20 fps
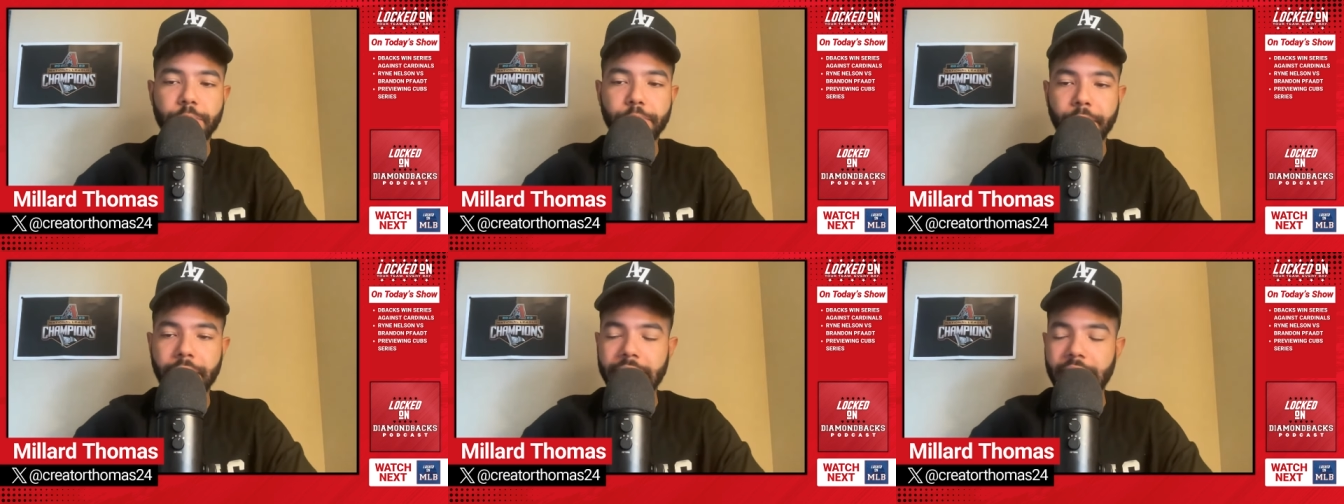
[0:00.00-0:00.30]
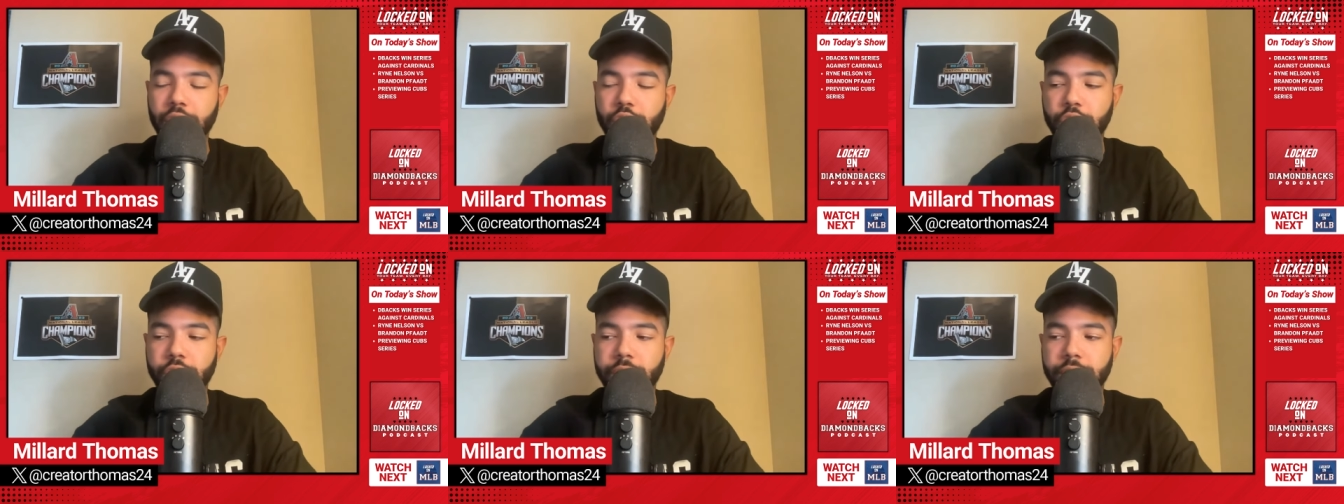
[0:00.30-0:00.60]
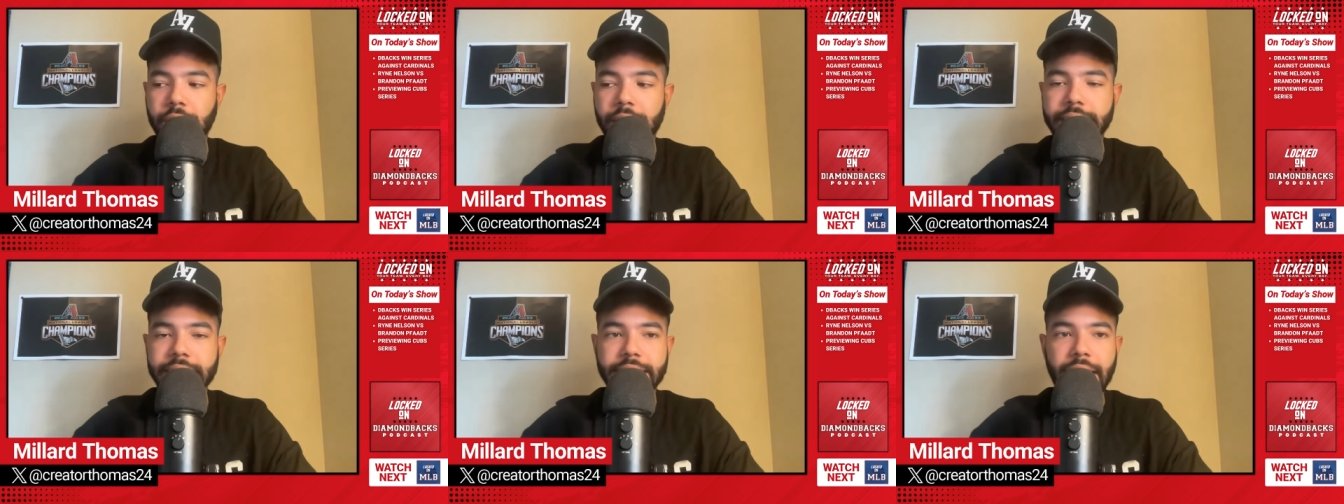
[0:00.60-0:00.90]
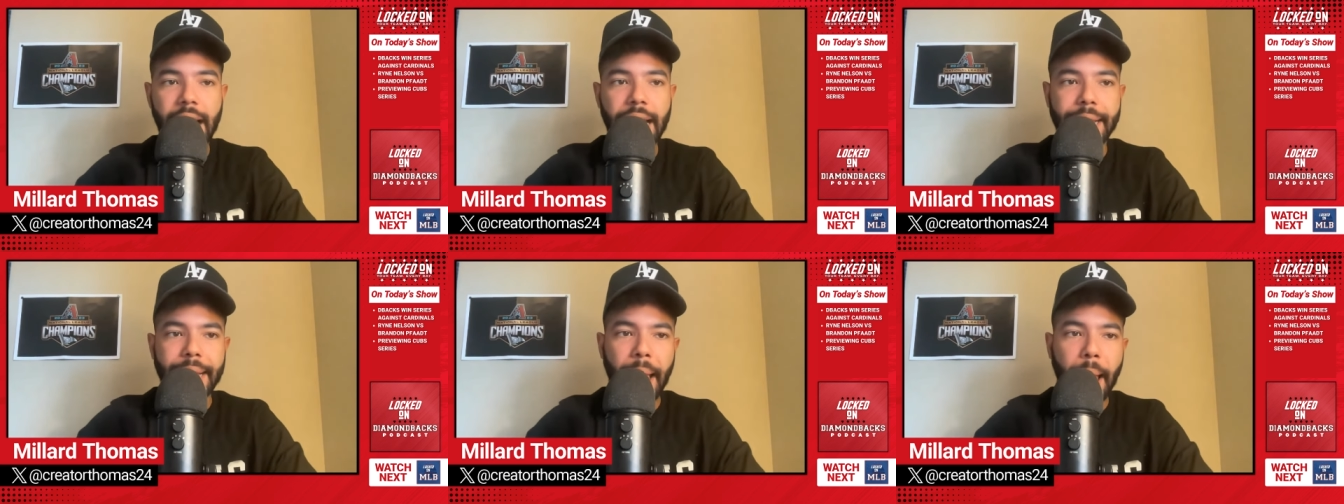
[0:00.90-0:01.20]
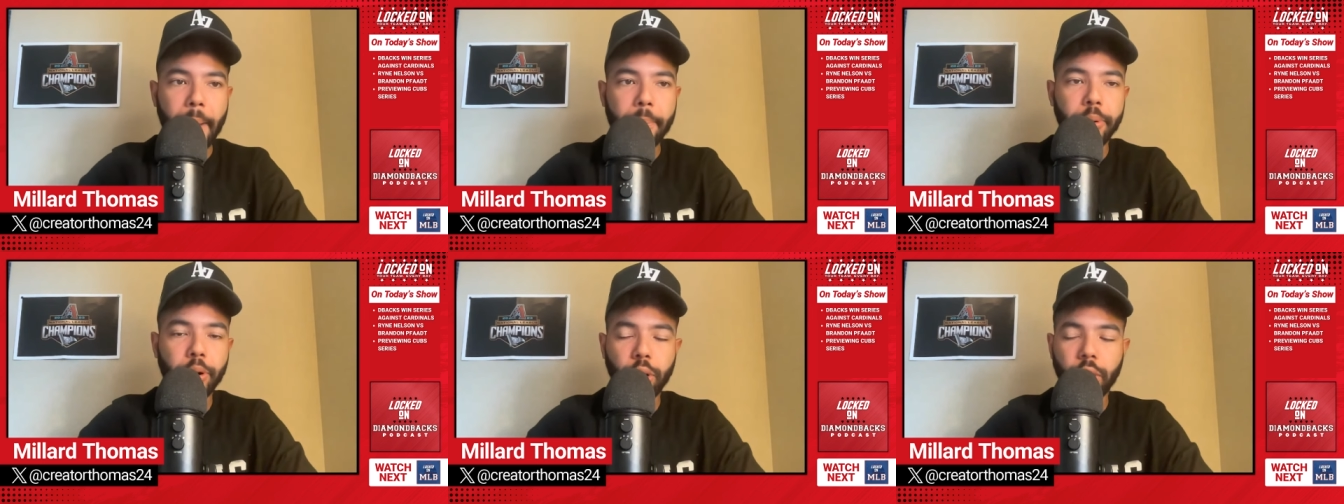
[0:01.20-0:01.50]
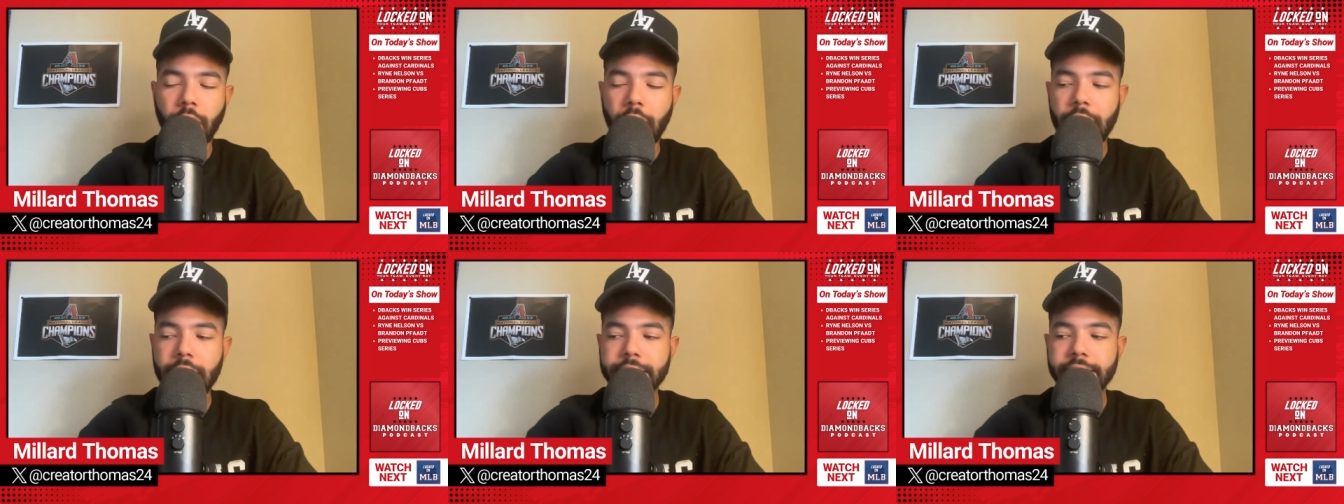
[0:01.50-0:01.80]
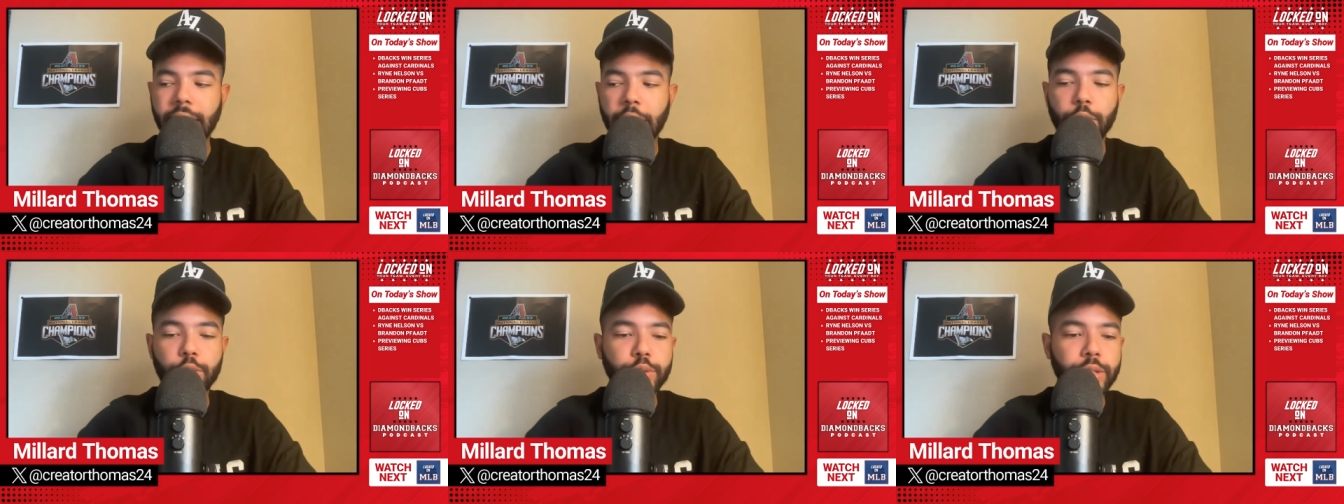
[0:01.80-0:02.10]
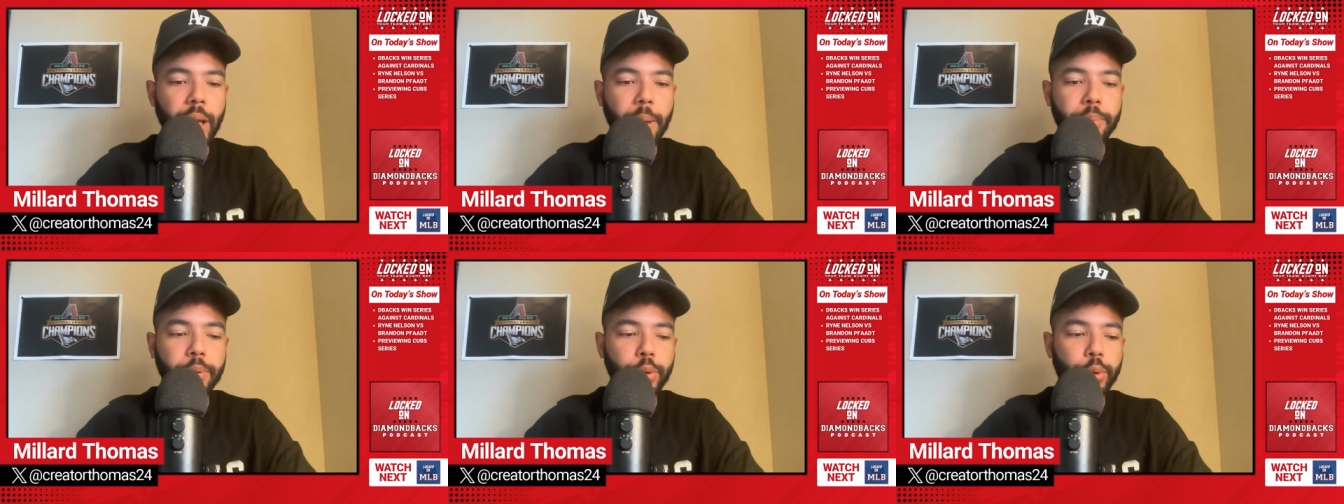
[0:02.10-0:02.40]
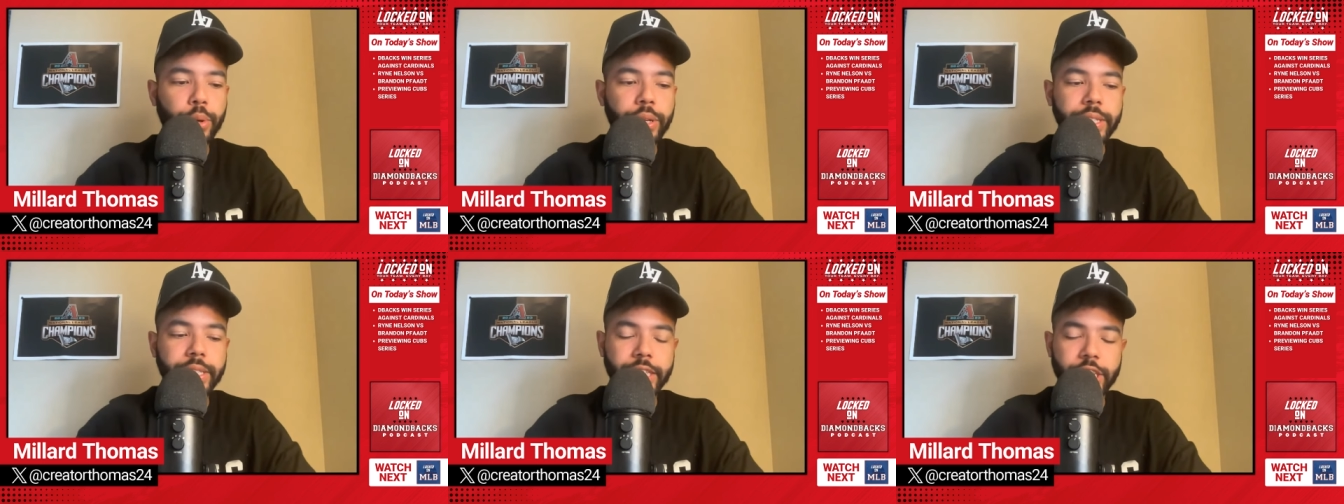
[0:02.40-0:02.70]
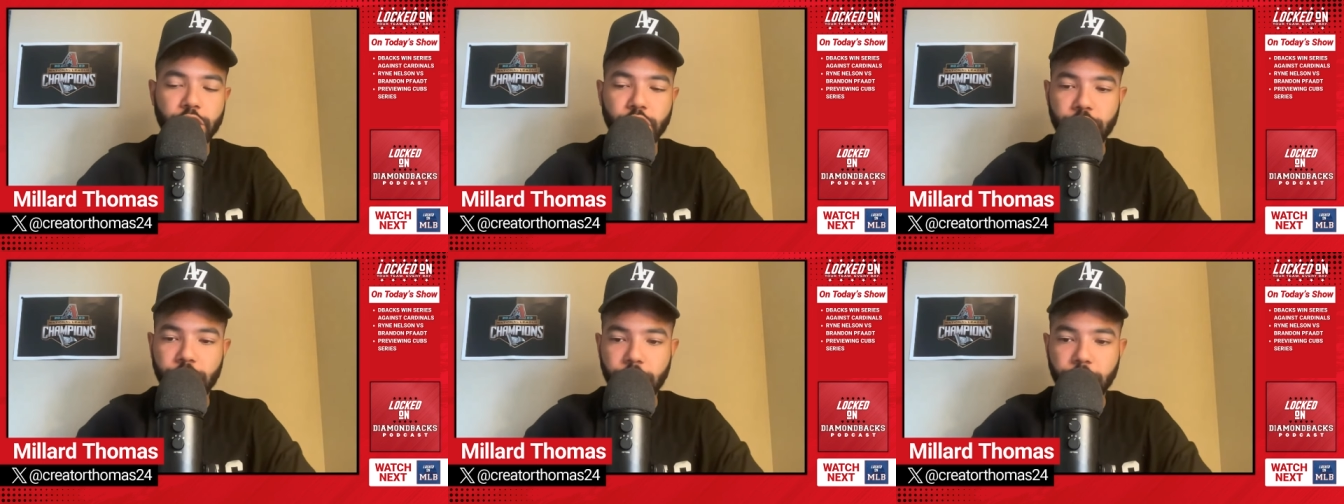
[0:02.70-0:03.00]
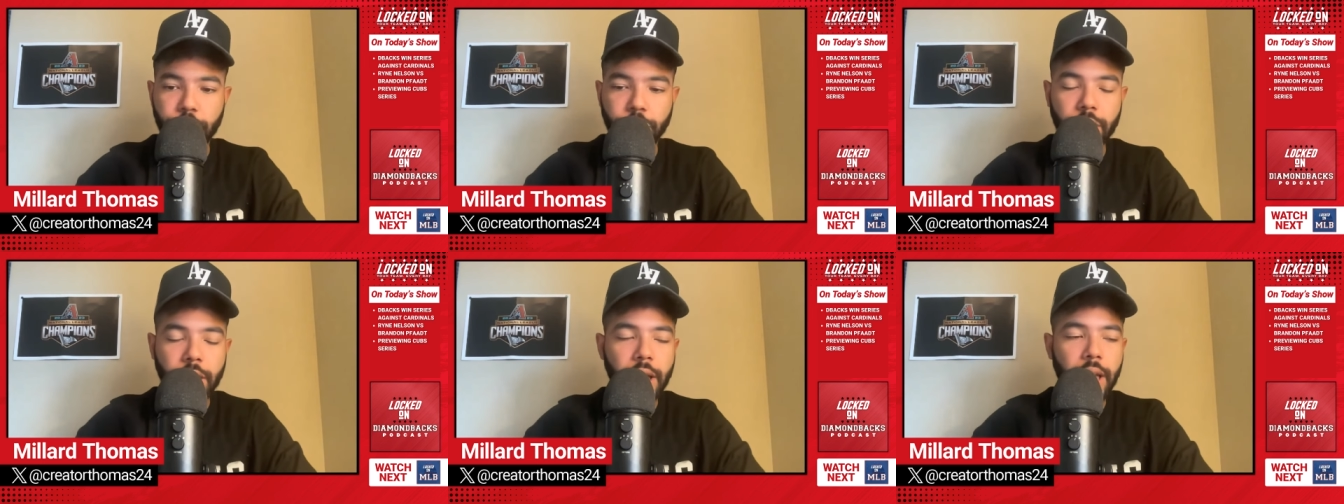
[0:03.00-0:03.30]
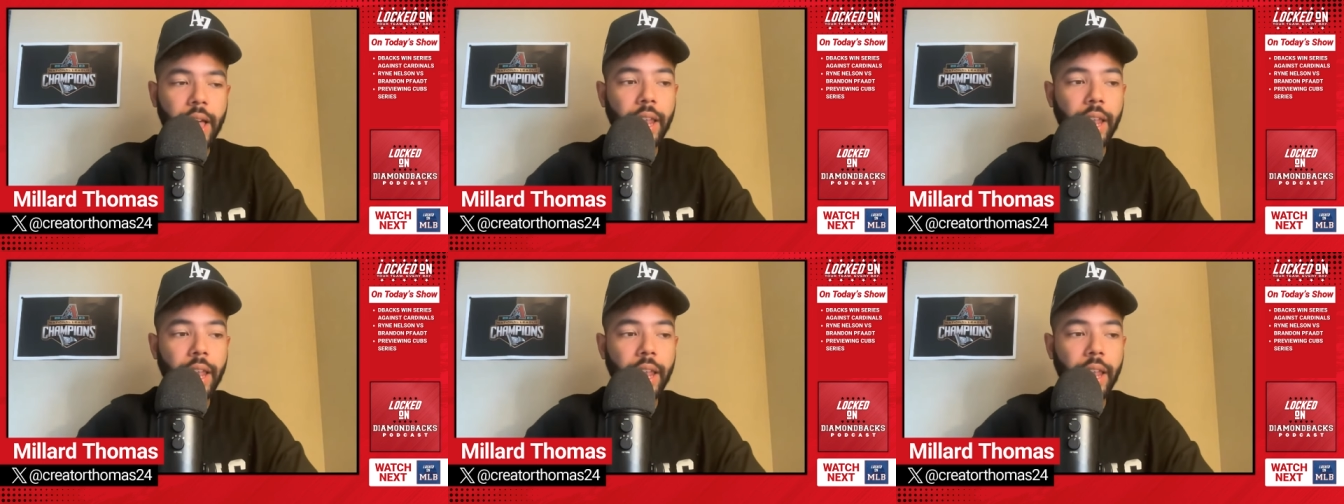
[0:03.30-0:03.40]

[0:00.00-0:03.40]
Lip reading: but he just has not capitalized on those opportunities this year.